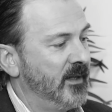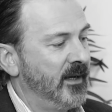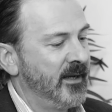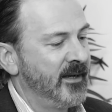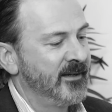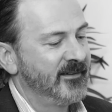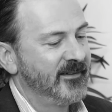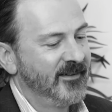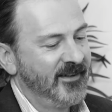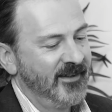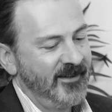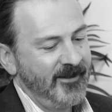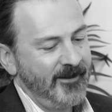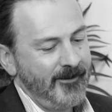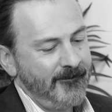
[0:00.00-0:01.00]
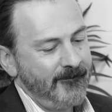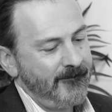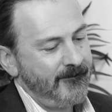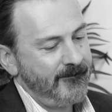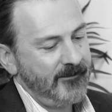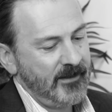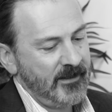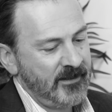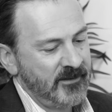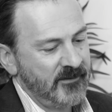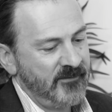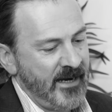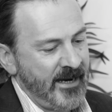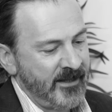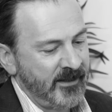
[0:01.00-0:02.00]
And in
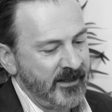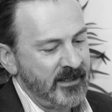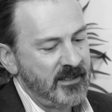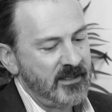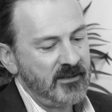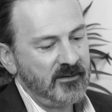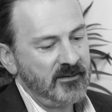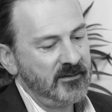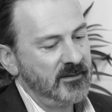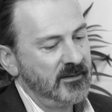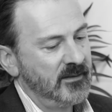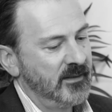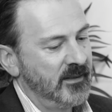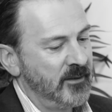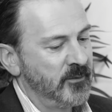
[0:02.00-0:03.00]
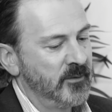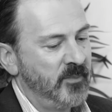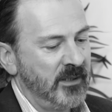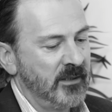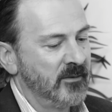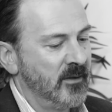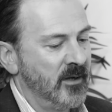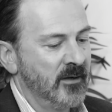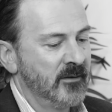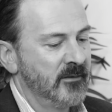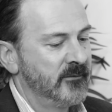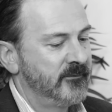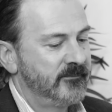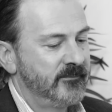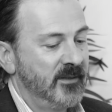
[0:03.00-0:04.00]
the valley, there would be a lot
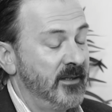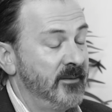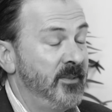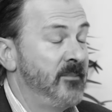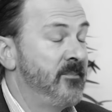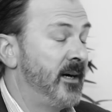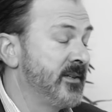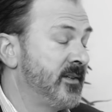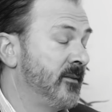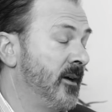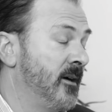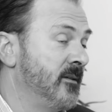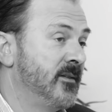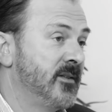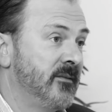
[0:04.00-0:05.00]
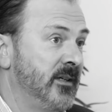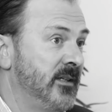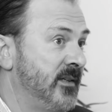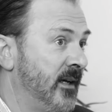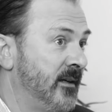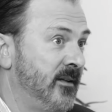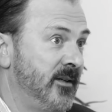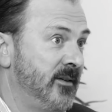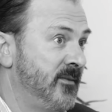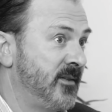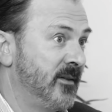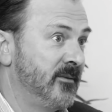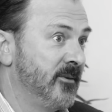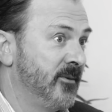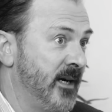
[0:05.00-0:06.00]
of there'd be busloads of
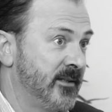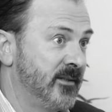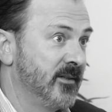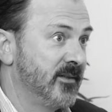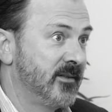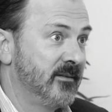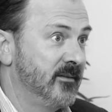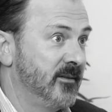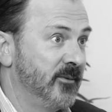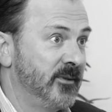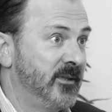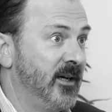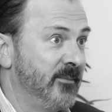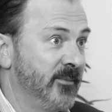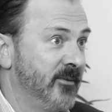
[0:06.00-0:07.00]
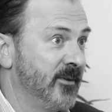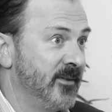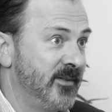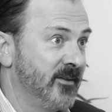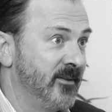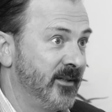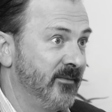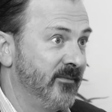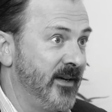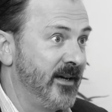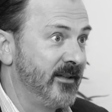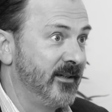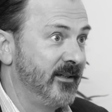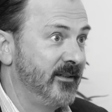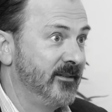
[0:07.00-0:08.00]
executives and directors that would come through Silicon
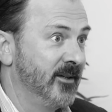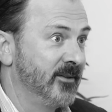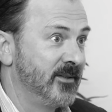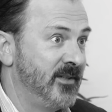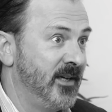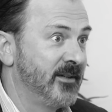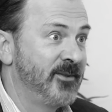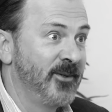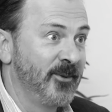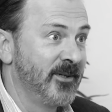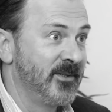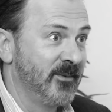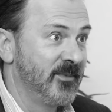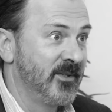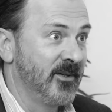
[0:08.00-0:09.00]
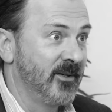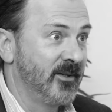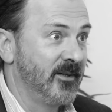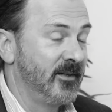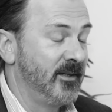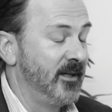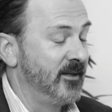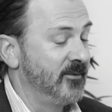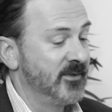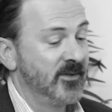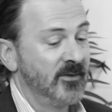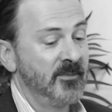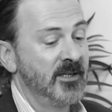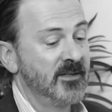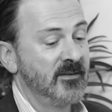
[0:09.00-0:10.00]
Valley on the tech tourism circuit, and it
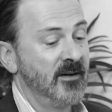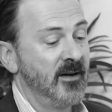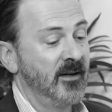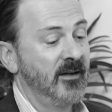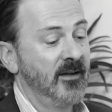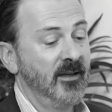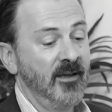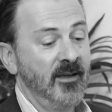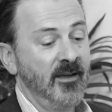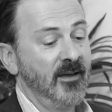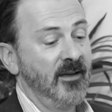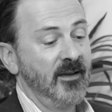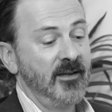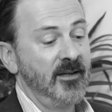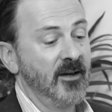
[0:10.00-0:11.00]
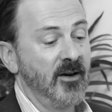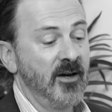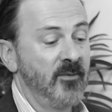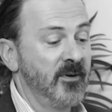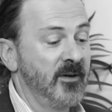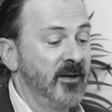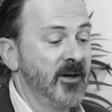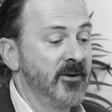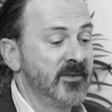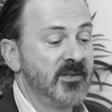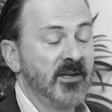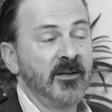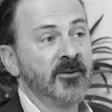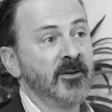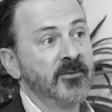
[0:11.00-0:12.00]
was almost like. You know, I want to go and
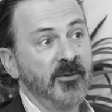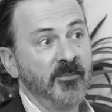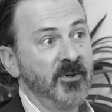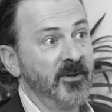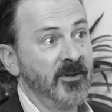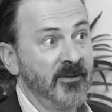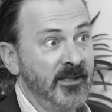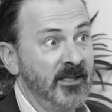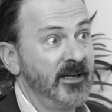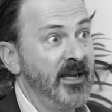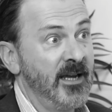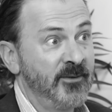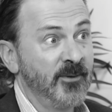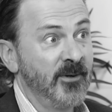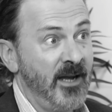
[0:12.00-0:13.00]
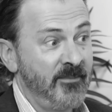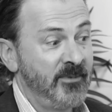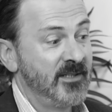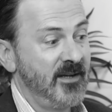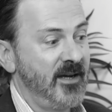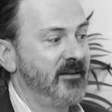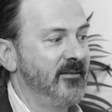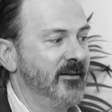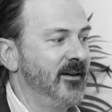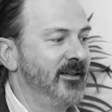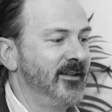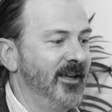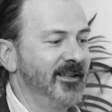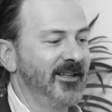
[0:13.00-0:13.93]
see an entrepreneur in their natural habitat, right?